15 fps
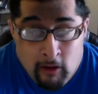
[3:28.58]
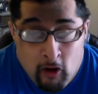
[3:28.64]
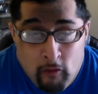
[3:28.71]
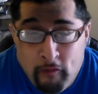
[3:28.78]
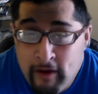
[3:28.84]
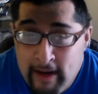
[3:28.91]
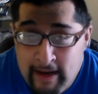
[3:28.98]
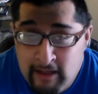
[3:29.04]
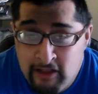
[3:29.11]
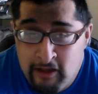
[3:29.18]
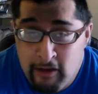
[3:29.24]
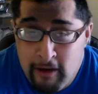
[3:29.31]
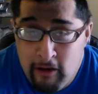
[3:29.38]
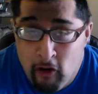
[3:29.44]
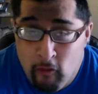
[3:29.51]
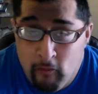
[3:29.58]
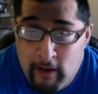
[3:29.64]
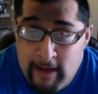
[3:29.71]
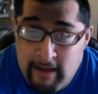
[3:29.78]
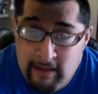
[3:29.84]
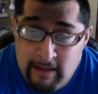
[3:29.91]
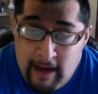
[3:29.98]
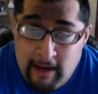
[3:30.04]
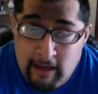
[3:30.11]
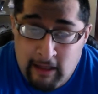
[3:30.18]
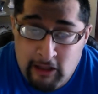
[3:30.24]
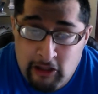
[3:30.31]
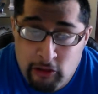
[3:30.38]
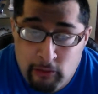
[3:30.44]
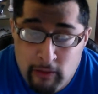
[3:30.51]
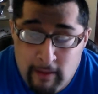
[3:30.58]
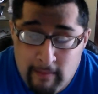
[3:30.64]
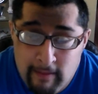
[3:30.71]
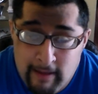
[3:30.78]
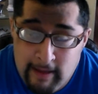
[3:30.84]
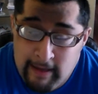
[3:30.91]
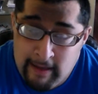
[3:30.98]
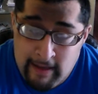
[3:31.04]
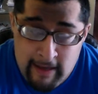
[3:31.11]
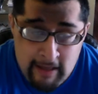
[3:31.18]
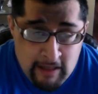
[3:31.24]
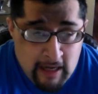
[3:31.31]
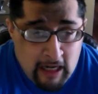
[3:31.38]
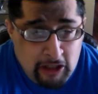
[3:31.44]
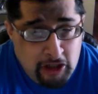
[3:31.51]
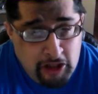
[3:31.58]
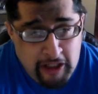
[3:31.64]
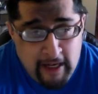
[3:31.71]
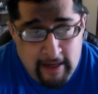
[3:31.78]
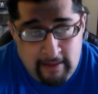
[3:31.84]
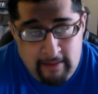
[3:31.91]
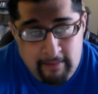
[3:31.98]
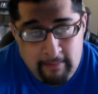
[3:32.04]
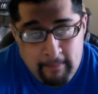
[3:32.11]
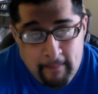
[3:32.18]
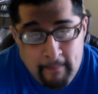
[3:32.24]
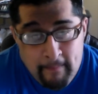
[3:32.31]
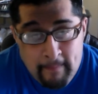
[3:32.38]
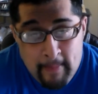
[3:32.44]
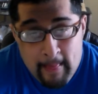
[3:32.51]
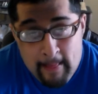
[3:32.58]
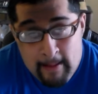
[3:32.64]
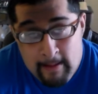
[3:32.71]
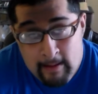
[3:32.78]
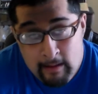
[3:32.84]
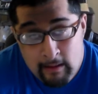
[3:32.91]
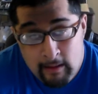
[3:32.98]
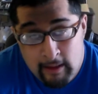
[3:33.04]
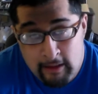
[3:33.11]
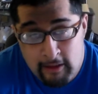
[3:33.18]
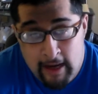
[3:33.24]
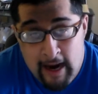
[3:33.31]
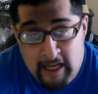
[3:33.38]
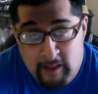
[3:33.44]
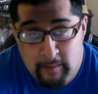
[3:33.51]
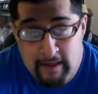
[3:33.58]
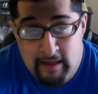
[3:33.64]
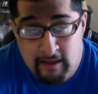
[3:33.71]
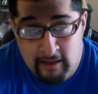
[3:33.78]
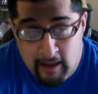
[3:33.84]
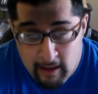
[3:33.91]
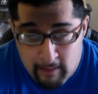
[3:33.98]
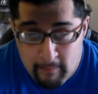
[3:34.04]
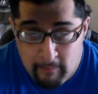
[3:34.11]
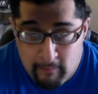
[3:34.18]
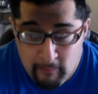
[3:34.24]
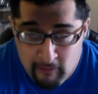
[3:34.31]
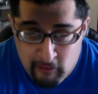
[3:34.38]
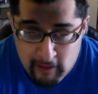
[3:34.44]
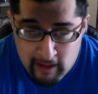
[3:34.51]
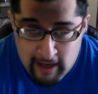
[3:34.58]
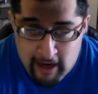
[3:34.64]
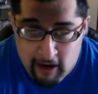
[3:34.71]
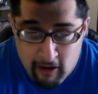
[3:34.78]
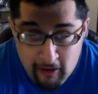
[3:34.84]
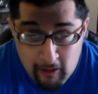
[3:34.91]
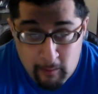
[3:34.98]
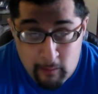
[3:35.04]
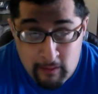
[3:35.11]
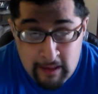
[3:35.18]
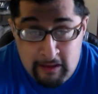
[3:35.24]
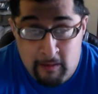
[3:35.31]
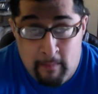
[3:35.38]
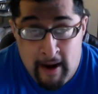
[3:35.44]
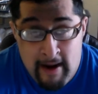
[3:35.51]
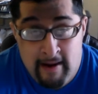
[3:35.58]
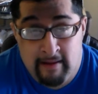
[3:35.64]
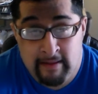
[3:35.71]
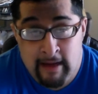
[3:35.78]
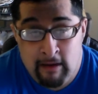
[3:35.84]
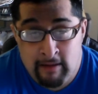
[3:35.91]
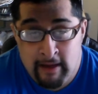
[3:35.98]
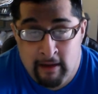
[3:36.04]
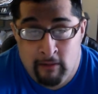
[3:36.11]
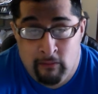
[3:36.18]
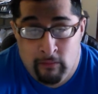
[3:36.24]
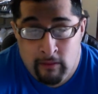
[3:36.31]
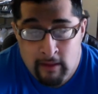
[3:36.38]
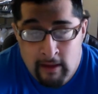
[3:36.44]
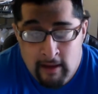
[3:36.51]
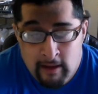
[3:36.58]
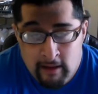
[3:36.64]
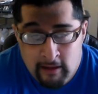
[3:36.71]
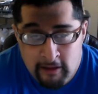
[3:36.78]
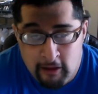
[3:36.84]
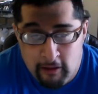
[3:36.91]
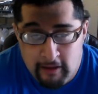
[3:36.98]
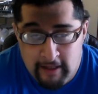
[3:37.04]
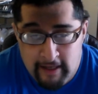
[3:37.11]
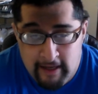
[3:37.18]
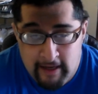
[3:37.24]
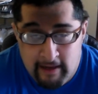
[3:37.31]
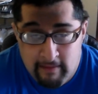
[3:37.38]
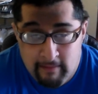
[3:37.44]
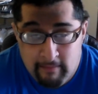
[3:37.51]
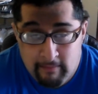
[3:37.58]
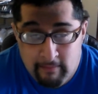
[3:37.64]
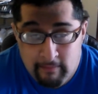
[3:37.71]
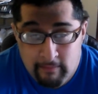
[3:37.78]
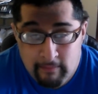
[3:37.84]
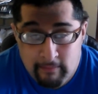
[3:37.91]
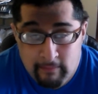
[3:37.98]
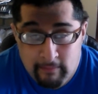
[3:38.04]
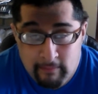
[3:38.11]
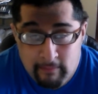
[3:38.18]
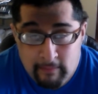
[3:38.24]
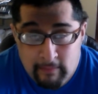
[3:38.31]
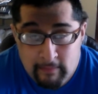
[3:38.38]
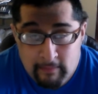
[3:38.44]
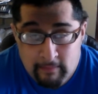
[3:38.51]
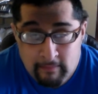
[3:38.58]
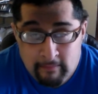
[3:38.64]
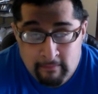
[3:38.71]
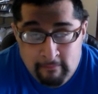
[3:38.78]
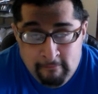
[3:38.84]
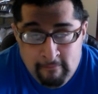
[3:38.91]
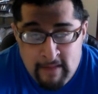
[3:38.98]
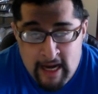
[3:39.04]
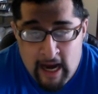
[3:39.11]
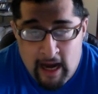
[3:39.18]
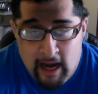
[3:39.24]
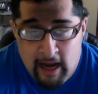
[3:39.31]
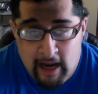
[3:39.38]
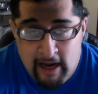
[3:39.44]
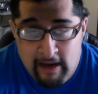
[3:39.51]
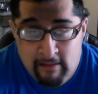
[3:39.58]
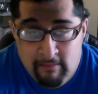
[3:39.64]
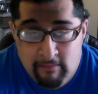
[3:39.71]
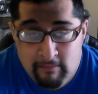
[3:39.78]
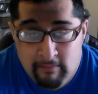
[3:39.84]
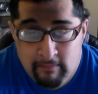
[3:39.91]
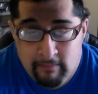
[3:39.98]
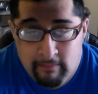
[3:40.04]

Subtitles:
Hopefully it's good. Hopefully it's not it's not shit. Because there has been some really horrible WrestleManias out there. 13... 9,